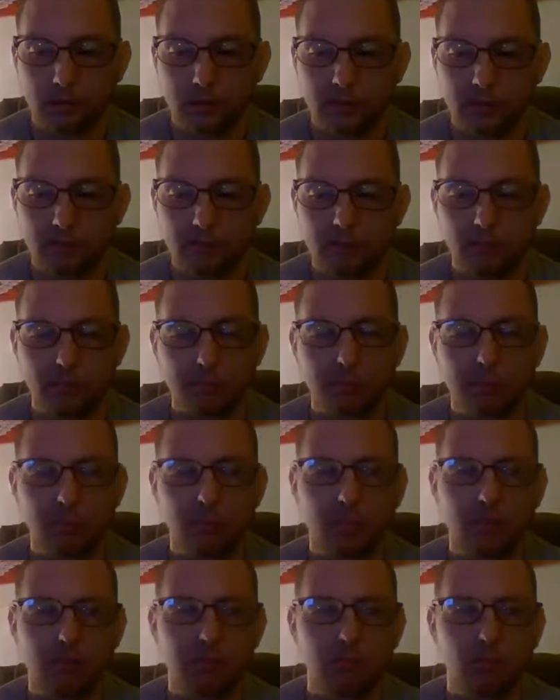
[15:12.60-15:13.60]
giving up
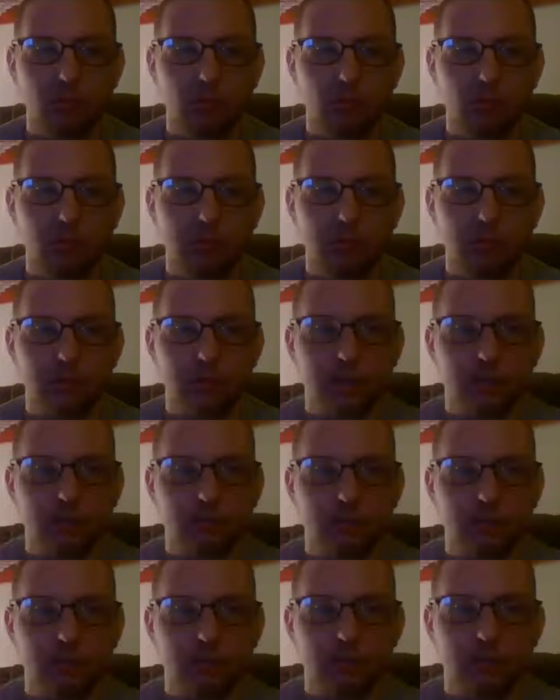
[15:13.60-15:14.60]
soft goals is
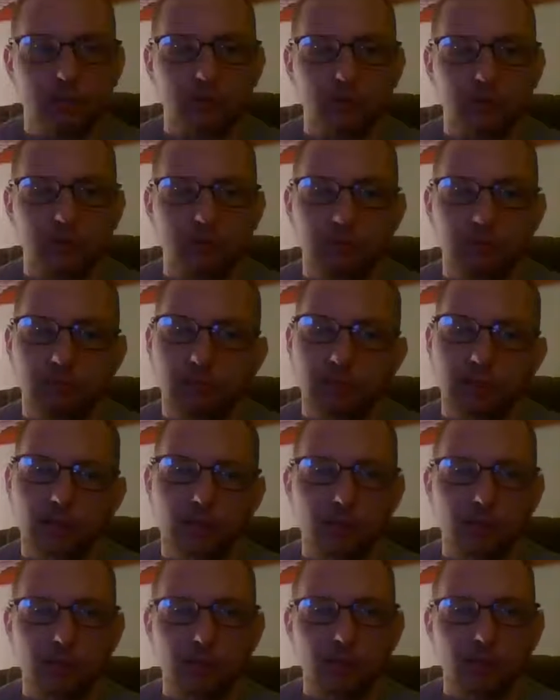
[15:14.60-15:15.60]
never
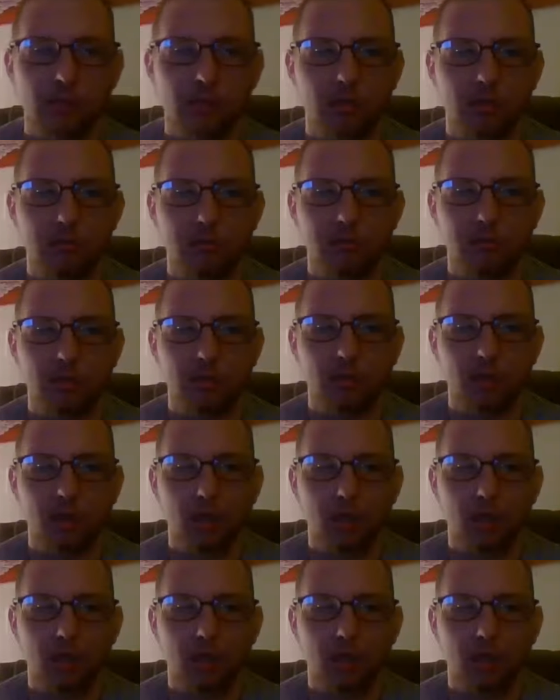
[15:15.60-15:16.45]
good, but